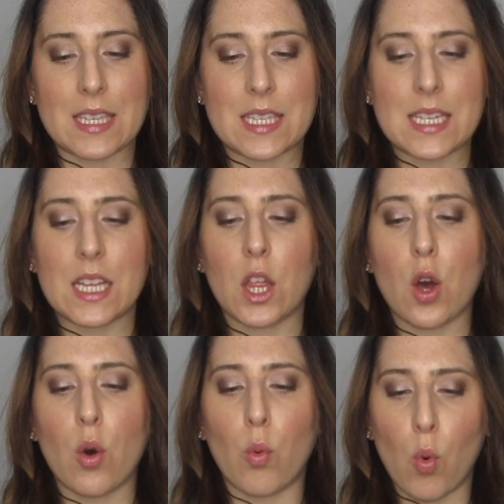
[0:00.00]

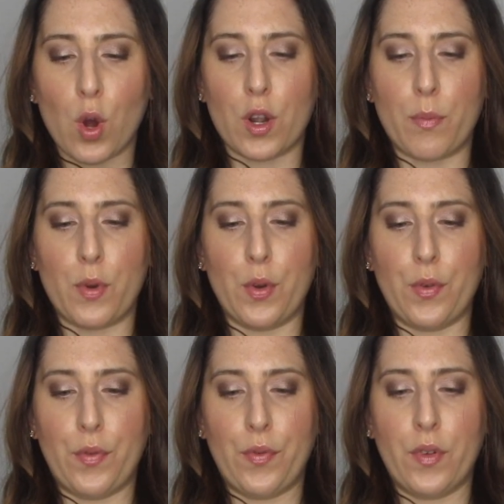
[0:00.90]
Stilo
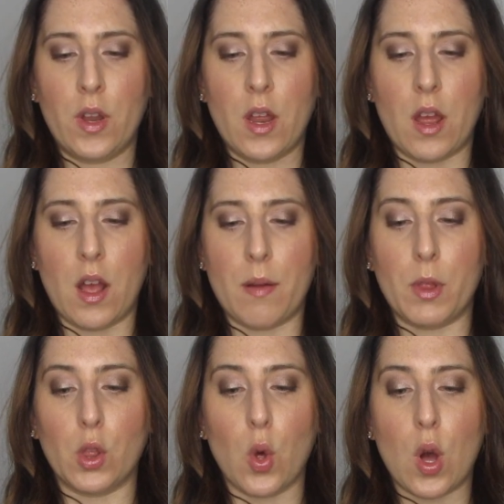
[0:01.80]
Waterproof
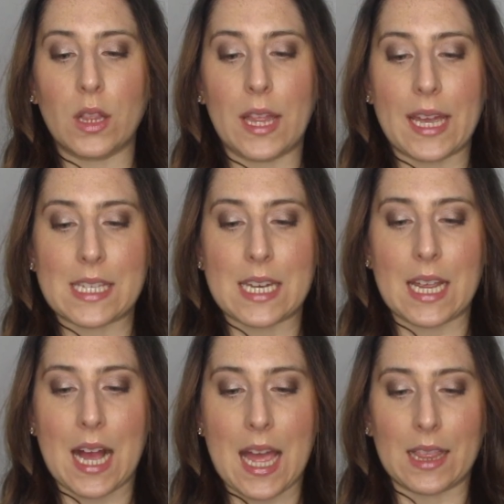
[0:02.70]

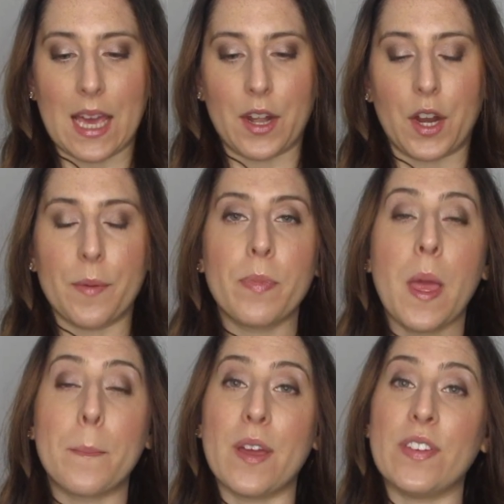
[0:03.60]
long-lasting eyeliner.
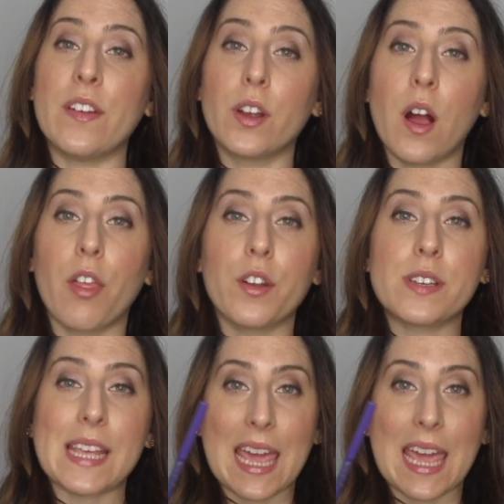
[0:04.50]
My favorite color is